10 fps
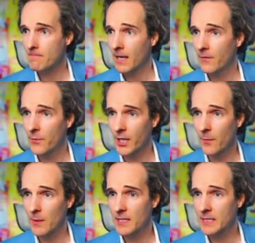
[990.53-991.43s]
if you're going to
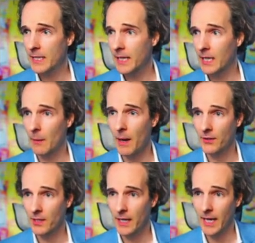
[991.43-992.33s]
be a bit cynical
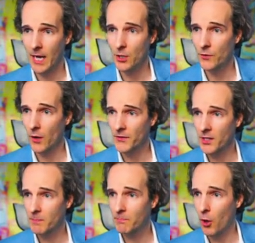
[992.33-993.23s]
about it, again, you've got
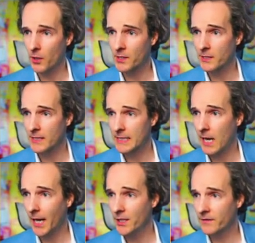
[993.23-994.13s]
this box. It's
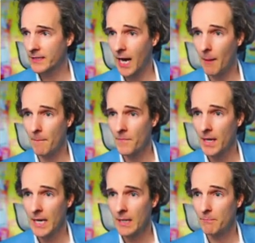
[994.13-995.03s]
kind of dumb,
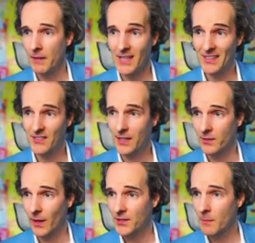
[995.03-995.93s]
but that's it,
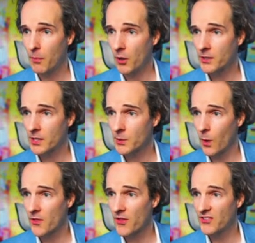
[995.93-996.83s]
right? The box is
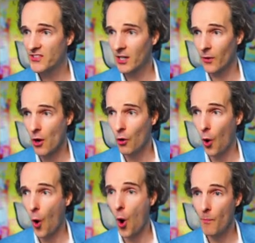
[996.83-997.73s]
worth zero,
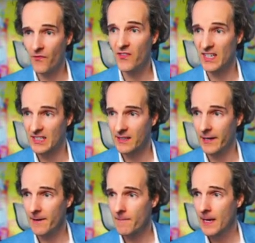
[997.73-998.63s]

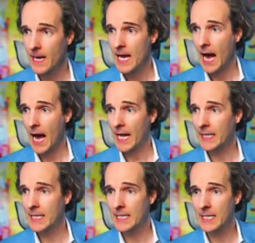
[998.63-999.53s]
obviously.
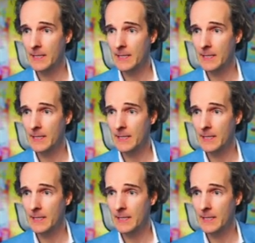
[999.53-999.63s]
And